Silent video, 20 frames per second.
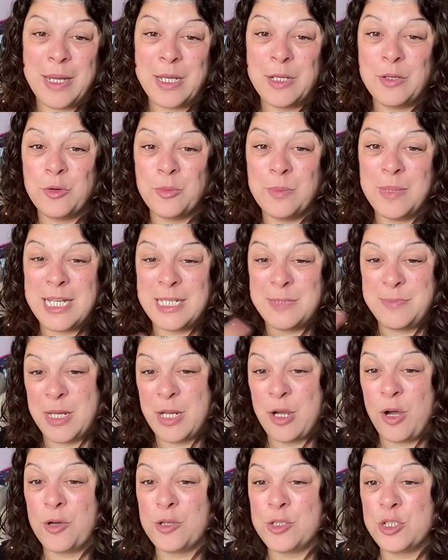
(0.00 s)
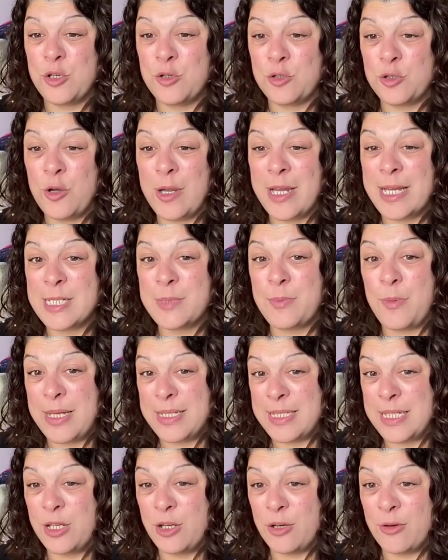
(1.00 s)
And normally it's because you're not
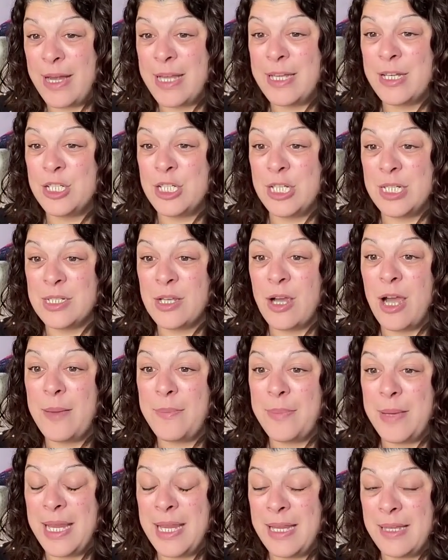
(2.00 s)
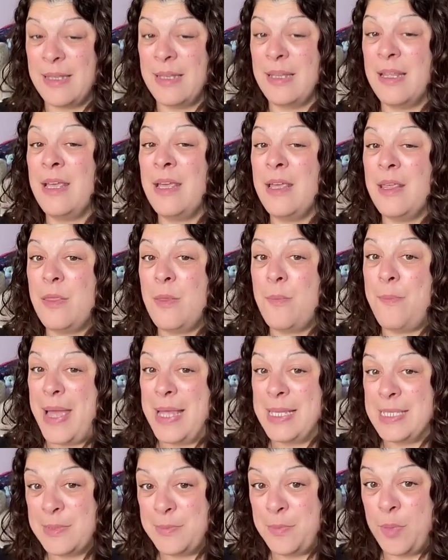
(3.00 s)
expressing your energy type in the
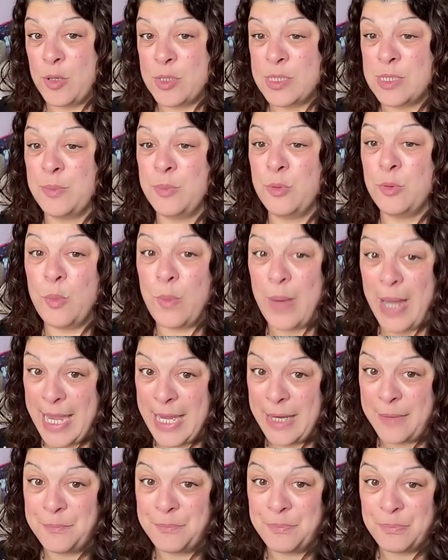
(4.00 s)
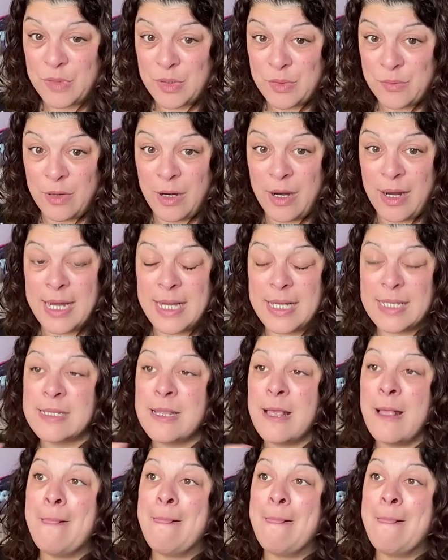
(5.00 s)
best possible way, right?